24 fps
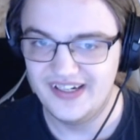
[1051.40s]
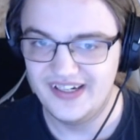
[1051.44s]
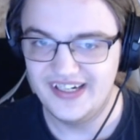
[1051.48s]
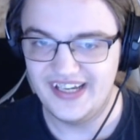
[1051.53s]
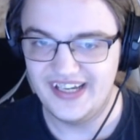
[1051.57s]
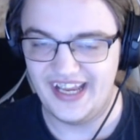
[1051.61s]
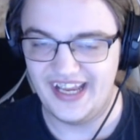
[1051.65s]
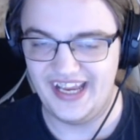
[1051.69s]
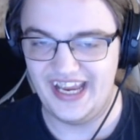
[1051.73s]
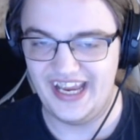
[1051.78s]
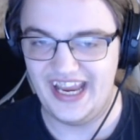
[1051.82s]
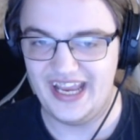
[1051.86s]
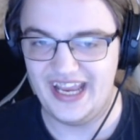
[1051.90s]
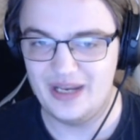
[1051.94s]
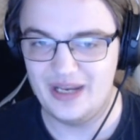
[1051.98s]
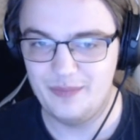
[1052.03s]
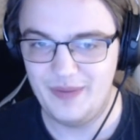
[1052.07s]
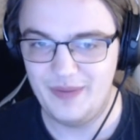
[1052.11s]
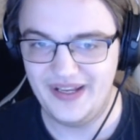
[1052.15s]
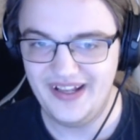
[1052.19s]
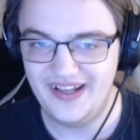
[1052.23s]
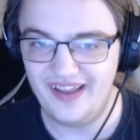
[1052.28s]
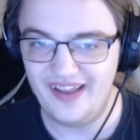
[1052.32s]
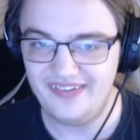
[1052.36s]
And
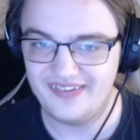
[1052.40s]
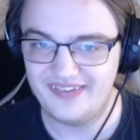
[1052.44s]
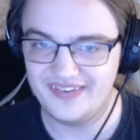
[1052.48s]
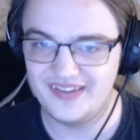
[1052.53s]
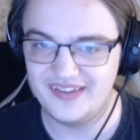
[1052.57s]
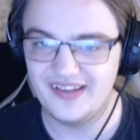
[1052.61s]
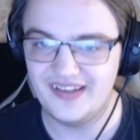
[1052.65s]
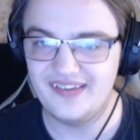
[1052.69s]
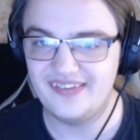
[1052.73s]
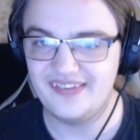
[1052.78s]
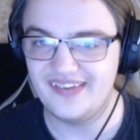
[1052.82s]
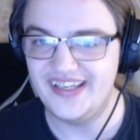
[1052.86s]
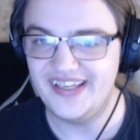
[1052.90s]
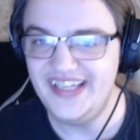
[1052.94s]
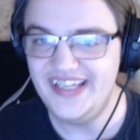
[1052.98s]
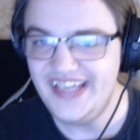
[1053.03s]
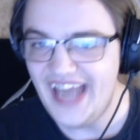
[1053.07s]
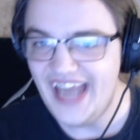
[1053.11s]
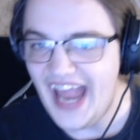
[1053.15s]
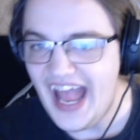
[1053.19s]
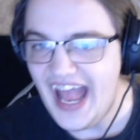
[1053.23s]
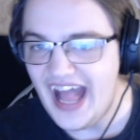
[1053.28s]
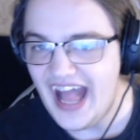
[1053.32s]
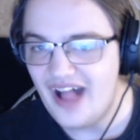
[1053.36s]
because of this,
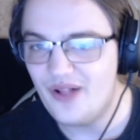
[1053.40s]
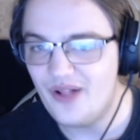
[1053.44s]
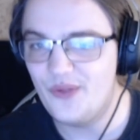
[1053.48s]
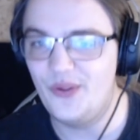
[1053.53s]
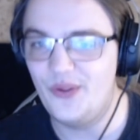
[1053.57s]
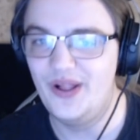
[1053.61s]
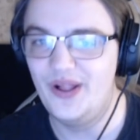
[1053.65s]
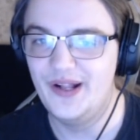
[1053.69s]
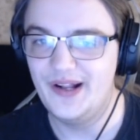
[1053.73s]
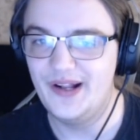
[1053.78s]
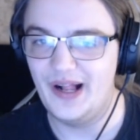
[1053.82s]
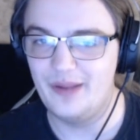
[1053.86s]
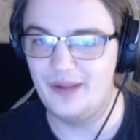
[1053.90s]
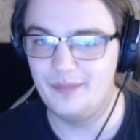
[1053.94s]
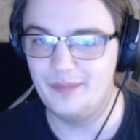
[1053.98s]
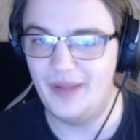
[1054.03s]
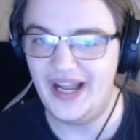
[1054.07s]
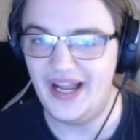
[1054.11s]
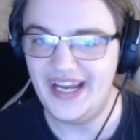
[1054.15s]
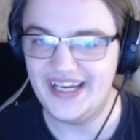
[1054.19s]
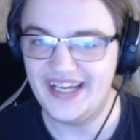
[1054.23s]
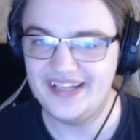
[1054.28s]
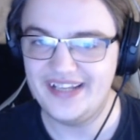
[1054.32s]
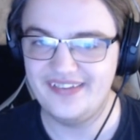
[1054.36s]
now a
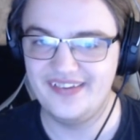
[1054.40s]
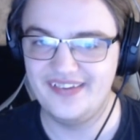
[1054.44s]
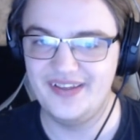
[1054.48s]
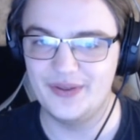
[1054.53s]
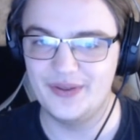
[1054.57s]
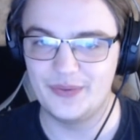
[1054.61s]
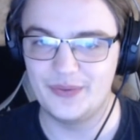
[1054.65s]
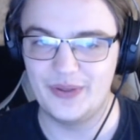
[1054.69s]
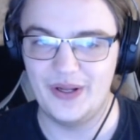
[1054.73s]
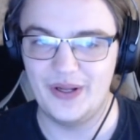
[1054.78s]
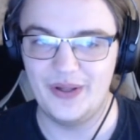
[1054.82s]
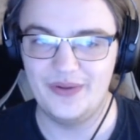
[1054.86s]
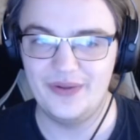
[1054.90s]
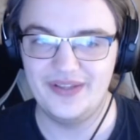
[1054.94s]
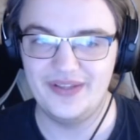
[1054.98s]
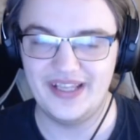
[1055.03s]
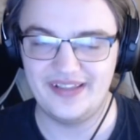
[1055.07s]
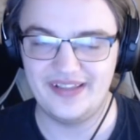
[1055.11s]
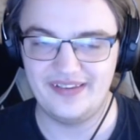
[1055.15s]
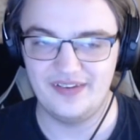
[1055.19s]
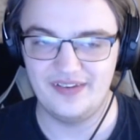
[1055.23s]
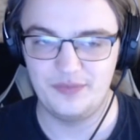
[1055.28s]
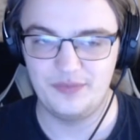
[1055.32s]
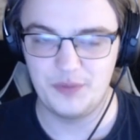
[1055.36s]
Might hero
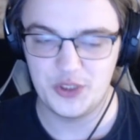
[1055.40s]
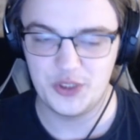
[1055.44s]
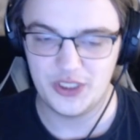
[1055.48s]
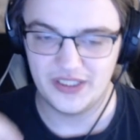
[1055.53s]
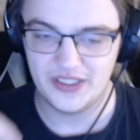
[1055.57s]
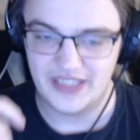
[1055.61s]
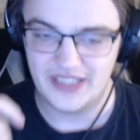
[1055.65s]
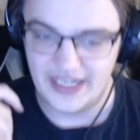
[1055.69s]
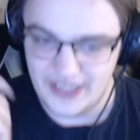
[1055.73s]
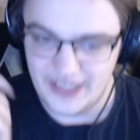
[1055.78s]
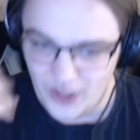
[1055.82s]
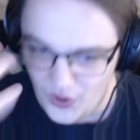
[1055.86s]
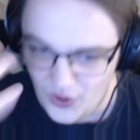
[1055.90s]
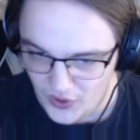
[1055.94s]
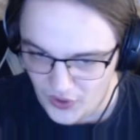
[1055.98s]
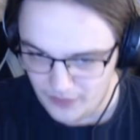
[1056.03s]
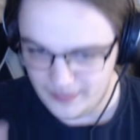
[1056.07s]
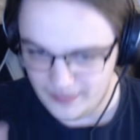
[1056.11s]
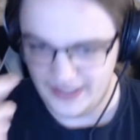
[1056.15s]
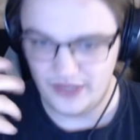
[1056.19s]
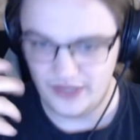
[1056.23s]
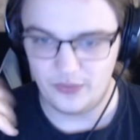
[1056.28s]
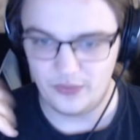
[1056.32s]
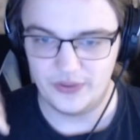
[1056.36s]
that is pushing like
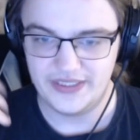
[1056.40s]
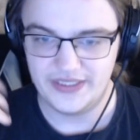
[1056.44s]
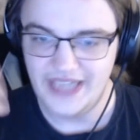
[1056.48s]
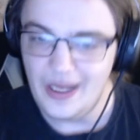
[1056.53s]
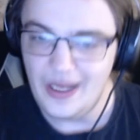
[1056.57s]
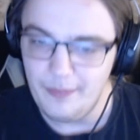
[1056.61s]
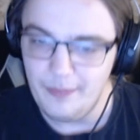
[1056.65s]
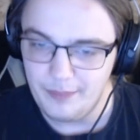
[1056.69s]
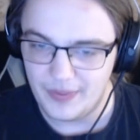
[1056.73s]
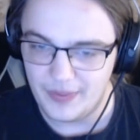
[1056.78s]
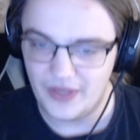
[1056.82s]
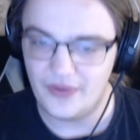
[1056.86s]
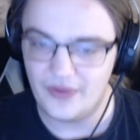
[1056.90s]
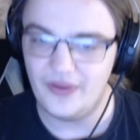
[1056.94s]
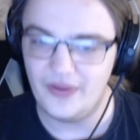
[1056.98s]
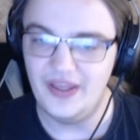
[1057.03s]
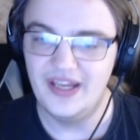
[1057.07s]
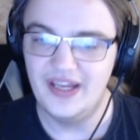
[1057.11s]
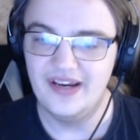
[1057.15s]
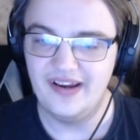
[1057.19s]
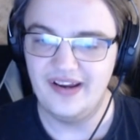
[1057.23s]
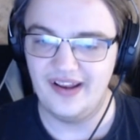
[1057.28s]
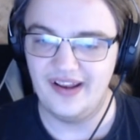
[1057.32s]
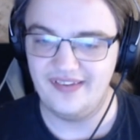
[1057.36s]
Army or Tempo
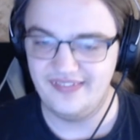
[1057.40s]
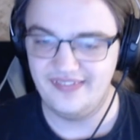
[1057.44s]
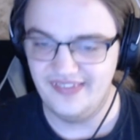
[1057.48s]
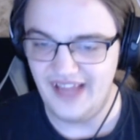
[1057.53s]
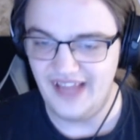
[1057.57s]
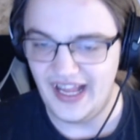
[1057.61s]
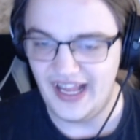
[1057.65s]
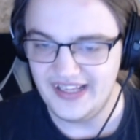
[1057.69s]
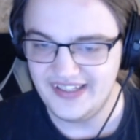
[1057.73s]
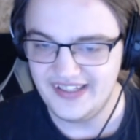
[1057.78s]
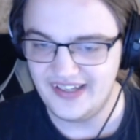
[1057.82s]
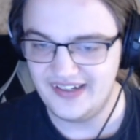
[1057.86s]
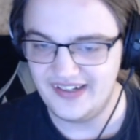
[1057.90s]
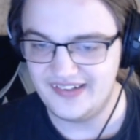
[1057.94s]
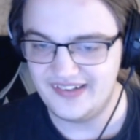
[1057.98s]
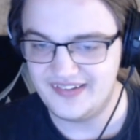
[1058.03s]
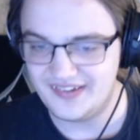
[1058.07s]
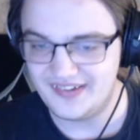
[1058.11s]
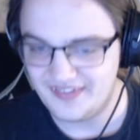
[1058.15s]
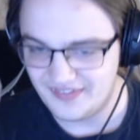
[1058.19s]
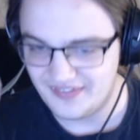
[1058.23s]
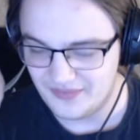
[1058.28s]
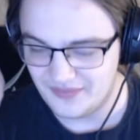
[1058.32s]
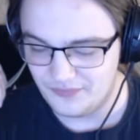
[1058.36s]
is not gonna
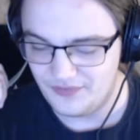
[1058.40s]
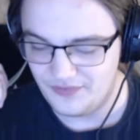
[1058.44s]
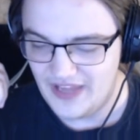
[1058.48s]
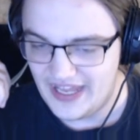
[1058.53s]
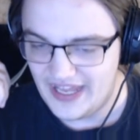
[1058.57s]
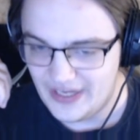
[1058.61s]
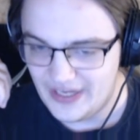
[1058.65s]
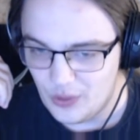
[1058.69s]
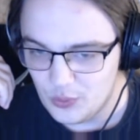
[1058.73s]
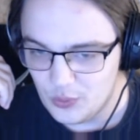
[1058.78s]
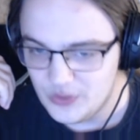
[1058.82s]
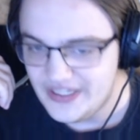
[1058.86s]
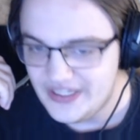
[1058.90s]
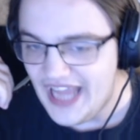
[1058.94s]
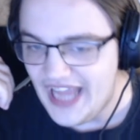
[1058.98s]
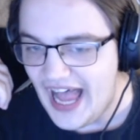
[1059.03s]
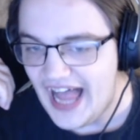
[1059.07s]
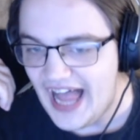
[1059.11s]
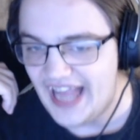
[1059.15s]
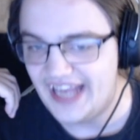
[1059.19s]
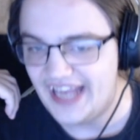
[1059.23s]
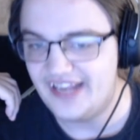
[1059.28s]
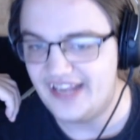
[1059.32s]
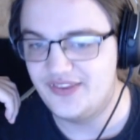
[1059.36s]
just flat out
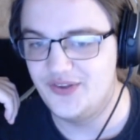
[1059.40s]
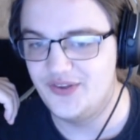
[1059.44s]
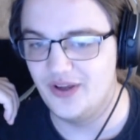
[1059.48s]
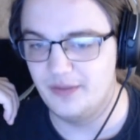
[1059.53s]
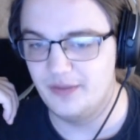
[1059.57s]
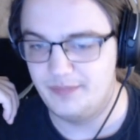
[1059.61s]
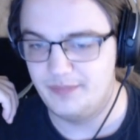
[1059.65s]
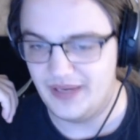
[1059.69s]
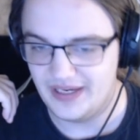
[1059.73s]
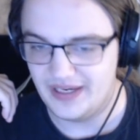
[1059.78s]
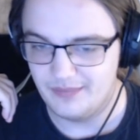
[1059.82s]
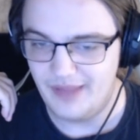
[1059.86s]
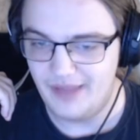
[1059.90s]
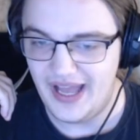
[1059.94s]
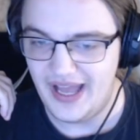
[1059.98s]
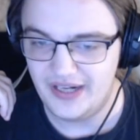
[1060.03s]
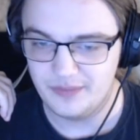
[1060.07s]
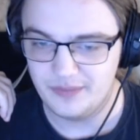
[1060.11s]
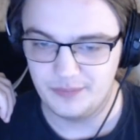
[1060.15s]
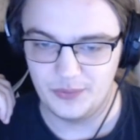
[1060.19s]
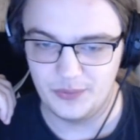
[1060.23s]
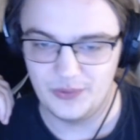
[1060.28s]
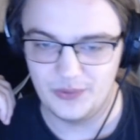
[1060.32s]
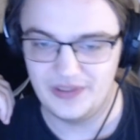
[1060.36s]
die to a big
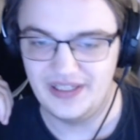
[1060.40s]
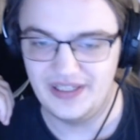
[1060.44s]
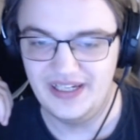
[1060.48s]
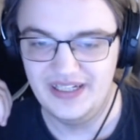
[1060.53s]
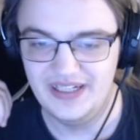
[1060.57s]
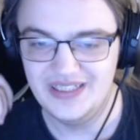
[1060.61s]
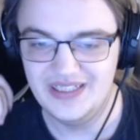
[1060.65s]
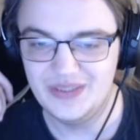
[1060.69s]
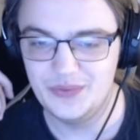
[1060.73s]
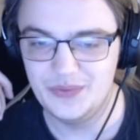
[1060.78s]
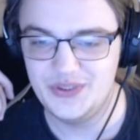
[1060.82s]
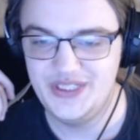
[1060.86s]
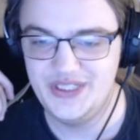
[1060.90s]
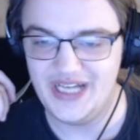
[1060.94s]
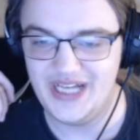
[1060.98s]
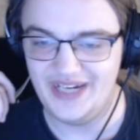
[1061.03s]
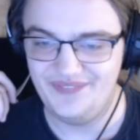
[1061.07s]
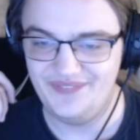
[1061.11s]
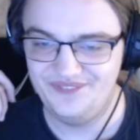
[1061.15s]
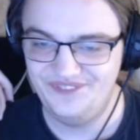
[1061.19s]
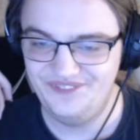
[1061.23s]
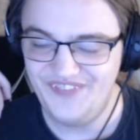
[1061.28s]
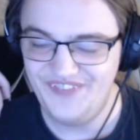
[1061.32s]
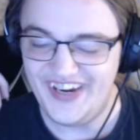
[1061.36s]
mana pool, which
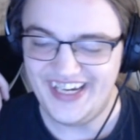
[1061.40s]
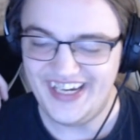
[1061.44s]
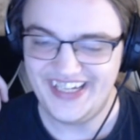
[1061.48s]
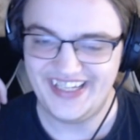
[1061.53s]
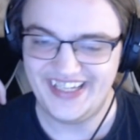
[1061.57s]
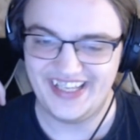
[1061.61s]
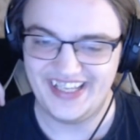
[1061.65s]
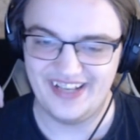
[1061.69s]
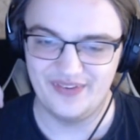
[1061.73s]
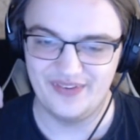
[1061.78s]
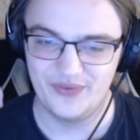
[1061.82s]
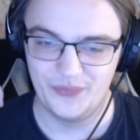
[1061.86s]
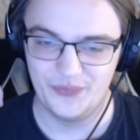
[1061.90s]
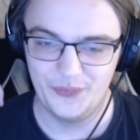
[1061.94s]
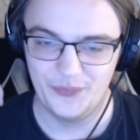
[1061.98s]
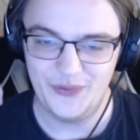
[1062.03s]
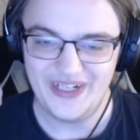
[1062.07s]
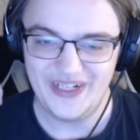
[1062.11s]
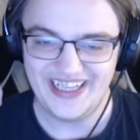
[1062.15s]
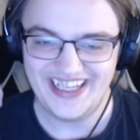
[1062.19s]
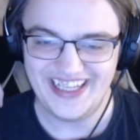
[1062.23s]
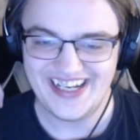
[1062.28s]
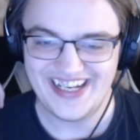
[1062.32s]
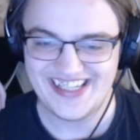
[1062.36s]
I think is
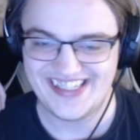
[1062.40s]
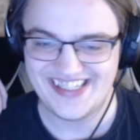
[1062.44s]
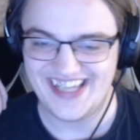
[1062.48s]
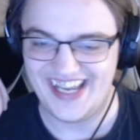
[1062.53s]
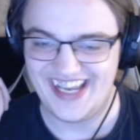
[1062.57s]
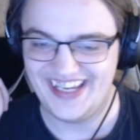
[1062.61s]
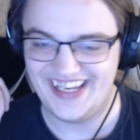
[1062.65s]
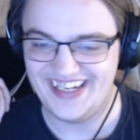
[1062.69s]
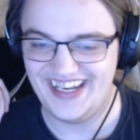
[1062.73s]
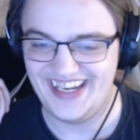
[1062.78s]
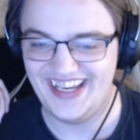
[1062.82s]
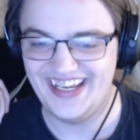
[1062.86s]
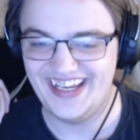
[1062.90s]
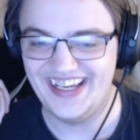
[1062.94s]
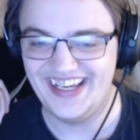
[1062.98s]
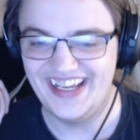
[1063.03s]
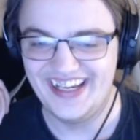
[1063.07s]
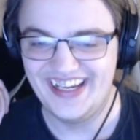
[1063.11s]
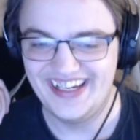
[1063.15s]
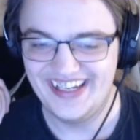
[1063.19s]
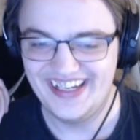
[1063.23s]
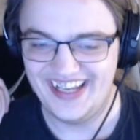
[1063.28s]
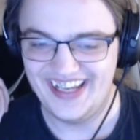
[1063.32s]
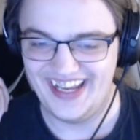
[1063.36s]
really exciting
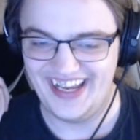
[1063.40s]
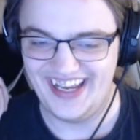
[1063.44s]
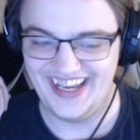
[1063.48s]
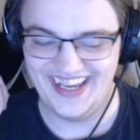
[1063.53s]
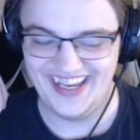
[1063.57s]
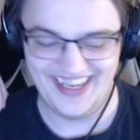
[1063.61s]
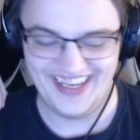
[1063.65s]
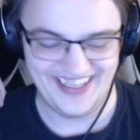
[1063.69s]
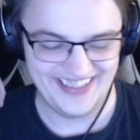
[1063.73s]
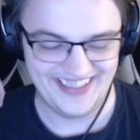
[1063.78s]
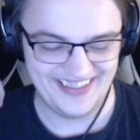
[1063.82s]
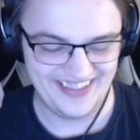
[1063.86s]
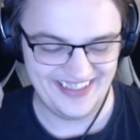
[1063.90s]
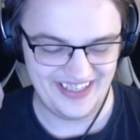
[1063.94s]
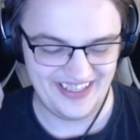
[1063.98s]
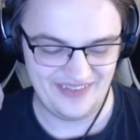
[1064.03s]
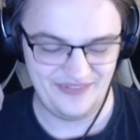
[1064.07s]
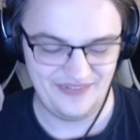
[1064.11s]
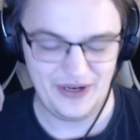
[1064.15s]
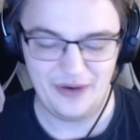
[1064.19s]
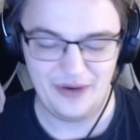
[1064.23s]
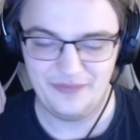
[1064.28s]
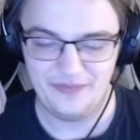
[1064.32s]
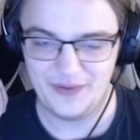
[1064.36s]
and
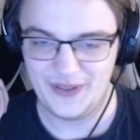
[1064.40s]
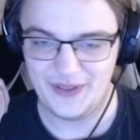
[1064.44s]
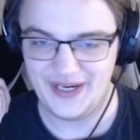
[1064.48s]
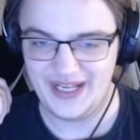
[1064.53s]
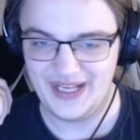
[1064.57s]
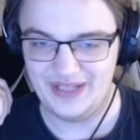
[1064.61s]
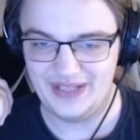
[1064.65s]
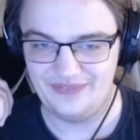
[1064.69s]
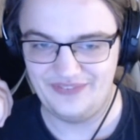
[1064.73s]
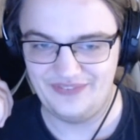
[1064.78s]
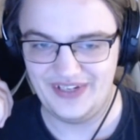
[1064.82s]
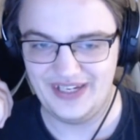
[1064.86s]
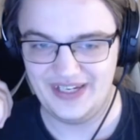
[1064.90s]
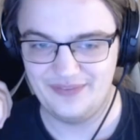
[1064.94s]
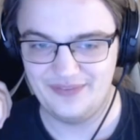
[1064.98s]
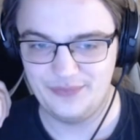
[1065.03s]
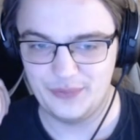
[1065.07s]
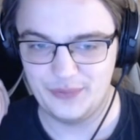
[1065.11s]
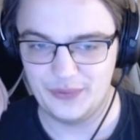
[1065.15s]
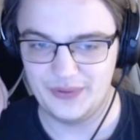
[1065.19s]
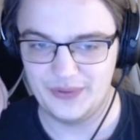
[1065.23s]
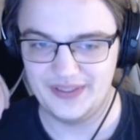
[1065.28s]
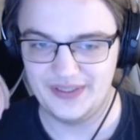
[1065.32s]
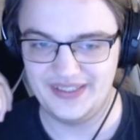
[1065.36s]
very, very healthy
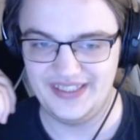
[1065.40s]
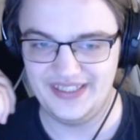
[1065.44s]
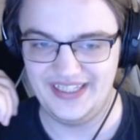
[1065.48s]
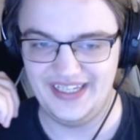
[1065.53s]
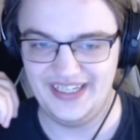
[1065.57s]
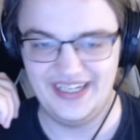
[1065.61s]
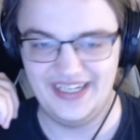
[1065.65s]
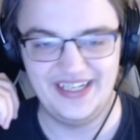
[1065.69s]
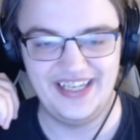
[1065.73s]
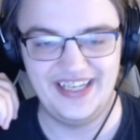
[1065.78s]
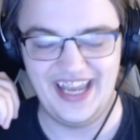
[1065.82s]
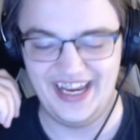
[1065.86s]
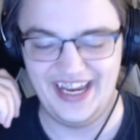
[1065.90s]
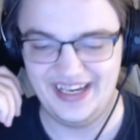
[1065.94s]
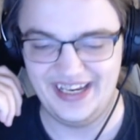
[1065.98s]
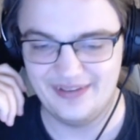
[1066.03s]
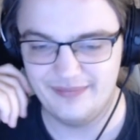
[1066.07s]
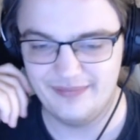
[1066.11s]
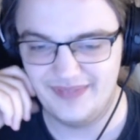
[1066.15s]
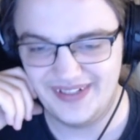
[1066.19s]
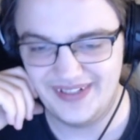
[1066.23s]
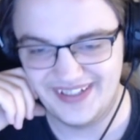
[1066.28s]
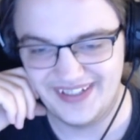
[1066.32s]
for the game.